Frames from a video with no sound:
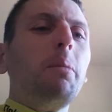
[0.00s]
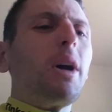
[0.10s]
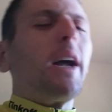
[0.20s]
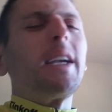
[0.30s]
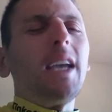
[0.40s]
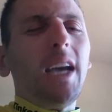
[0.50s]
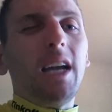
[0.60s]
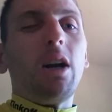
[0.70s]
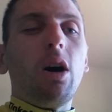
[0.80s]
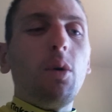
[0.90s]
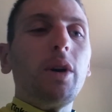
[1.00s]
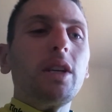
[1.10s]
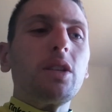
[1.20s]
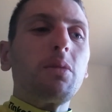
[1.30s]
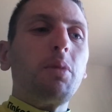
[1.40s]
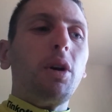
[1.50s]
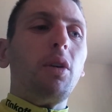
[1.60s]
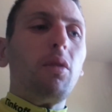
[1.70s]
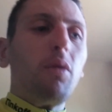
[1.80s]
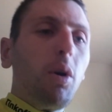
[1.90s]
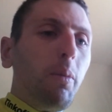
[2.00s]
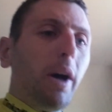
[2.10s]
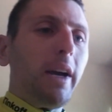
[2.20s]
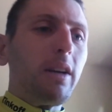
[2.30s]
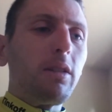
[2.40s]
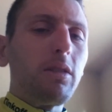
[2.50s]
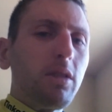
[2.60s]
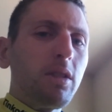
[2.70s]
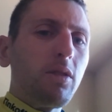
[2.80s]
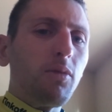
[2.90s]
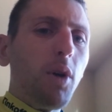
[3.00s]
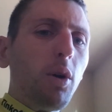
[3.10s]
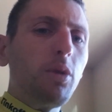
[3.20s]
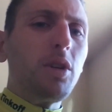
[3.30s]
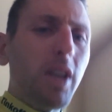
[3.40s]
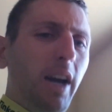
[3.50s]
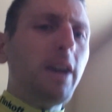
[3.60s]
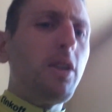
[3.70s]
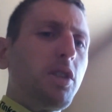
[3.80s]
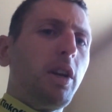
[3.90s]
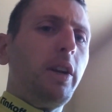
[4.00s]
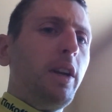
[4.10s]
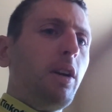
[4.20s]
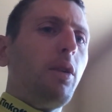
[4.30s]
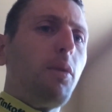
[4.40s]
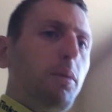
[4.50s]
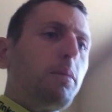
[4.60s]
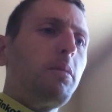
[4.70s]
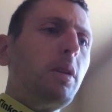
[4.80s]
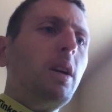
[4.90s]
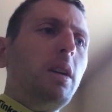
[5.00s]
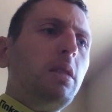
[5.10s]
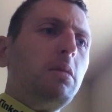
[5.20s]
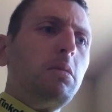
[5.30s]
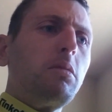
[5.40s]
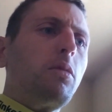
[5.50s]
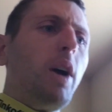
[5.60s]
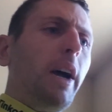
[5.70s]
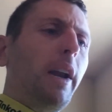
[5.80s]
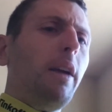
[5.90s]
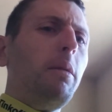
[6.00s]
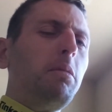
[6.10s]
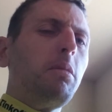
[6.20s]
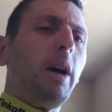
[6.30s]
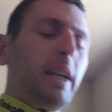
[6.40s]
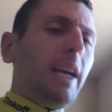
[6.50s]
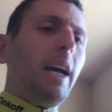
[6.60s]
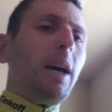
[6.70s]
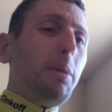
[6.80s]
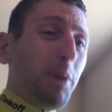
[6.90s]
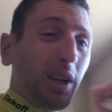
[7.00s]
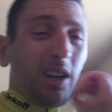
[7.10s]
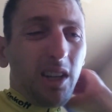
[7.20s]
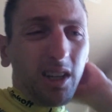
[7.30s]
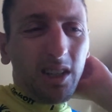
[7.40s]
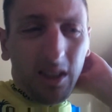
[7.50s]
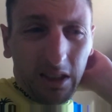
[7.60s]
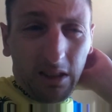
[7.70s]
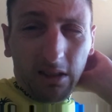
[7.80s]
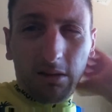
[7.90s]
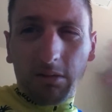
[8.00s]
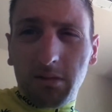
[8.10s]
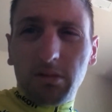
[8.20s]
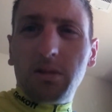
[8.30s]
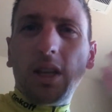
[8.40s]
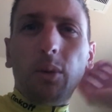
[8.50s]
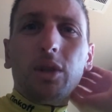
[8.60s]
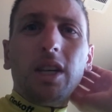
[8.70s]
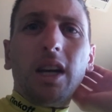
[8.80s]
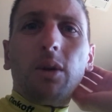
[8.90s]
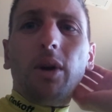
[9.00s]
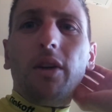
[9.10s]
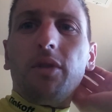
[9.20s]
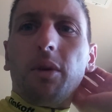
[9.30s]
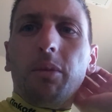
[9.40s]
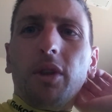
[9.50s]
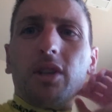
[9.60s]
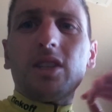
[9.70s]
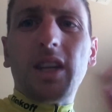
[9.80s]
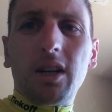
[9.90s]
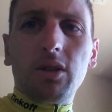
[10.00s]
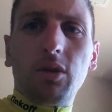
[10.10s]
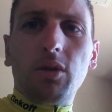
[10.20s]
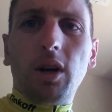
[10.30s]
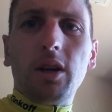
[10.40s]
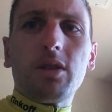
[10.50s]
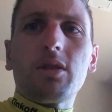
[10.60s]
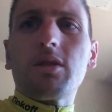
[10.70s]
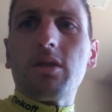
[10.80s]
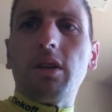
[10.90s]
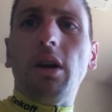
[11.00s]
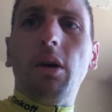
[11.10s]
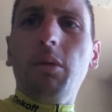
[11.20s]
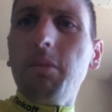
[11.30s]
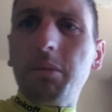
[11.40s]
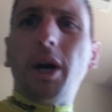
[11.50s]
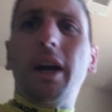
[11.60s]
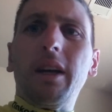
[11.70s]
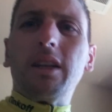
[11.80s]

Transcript: But I can always put road tires on here and ride it. I can, but that would take away from the cyclocross, bike.